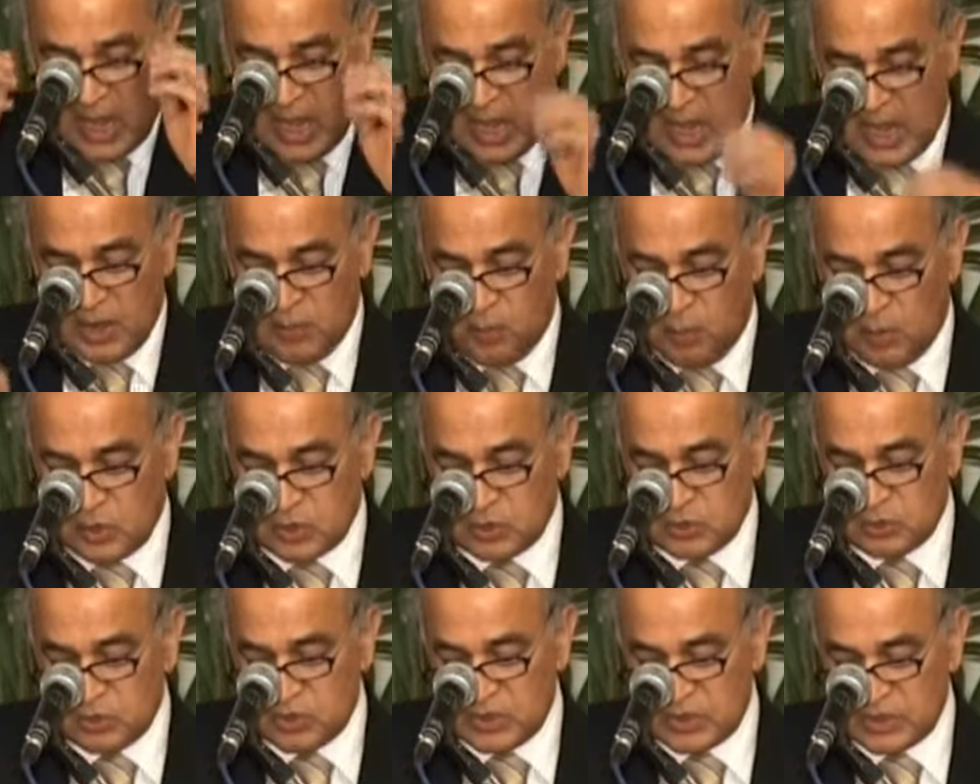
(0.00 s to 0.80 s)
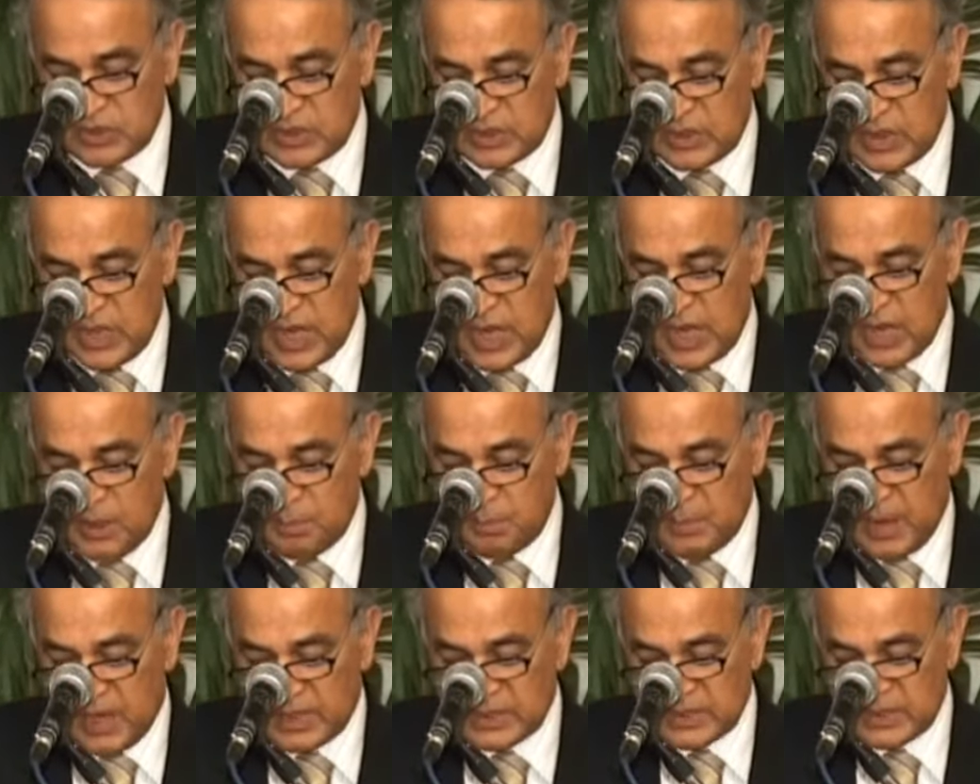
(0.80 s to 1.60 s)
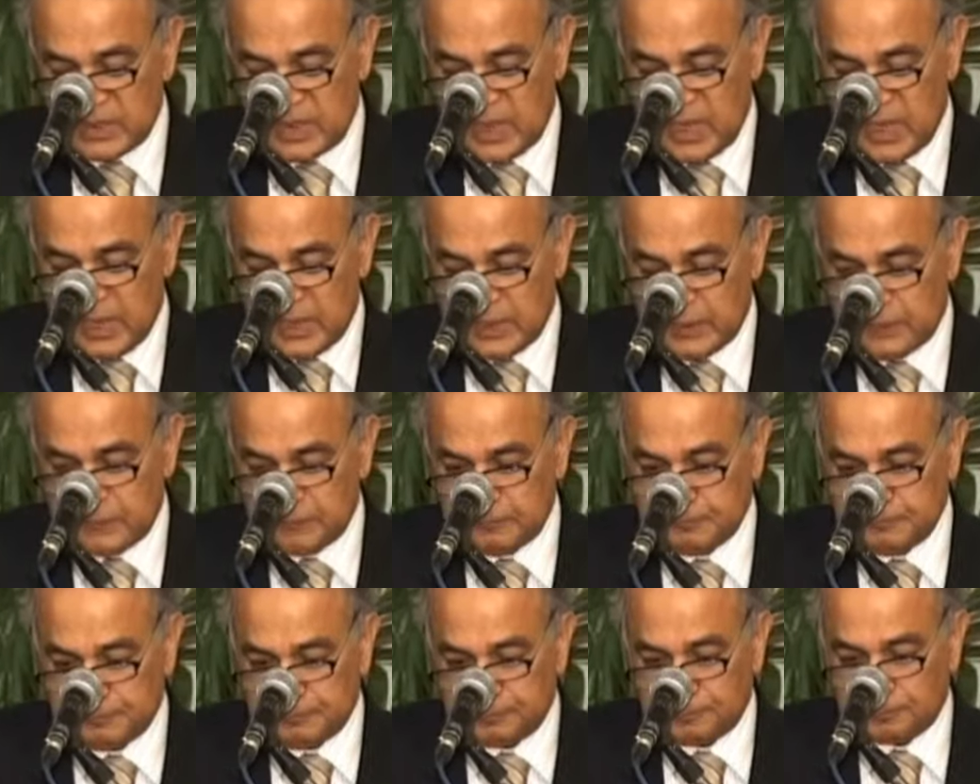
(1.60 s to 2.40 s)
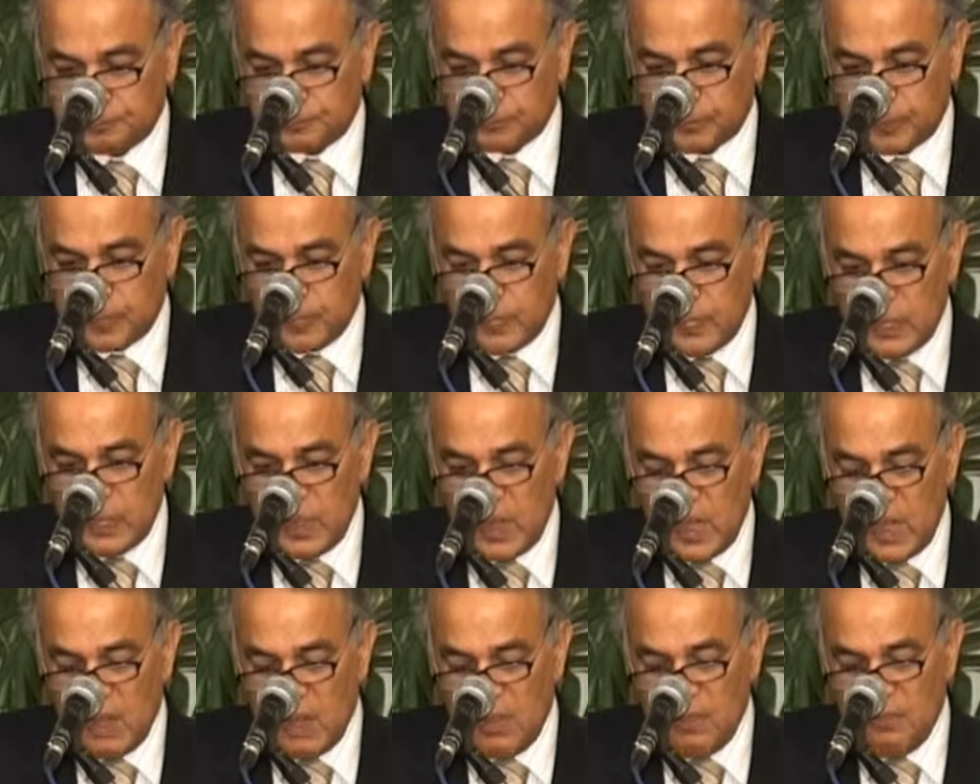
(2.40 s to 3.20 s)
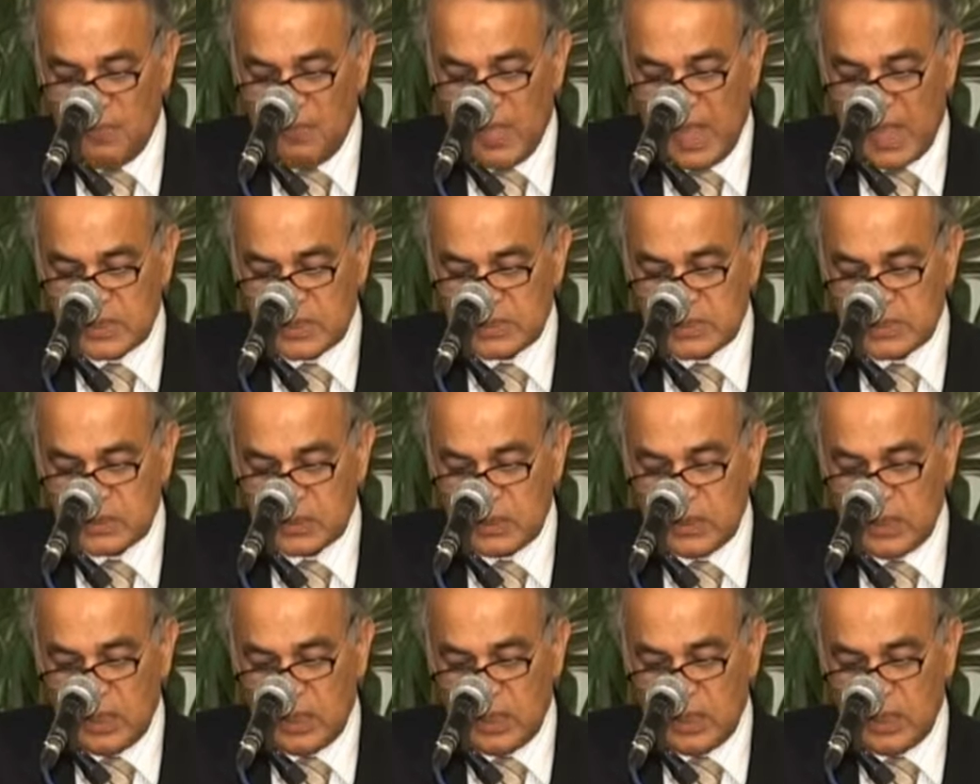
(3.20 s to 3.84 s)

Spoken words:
I want to just end by saying that